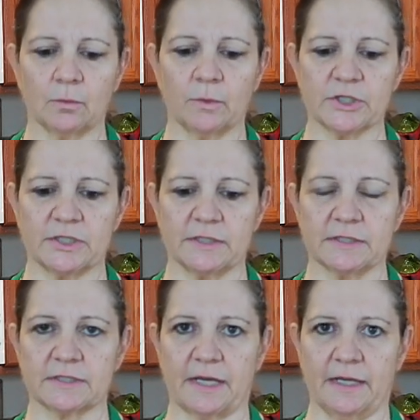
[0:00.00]
which
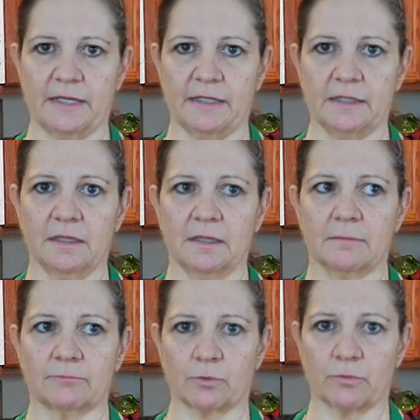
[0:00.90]
is a
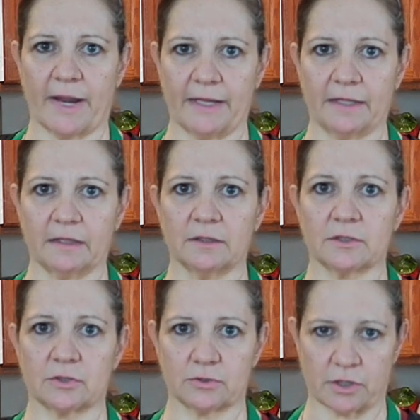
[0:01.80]
meringue
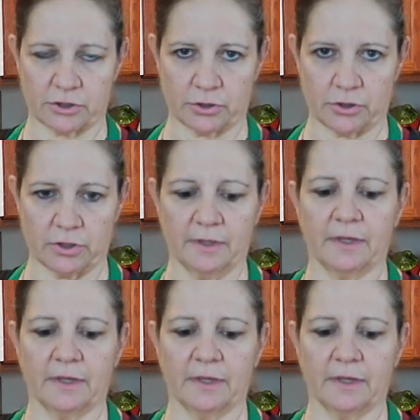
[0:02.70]
structure.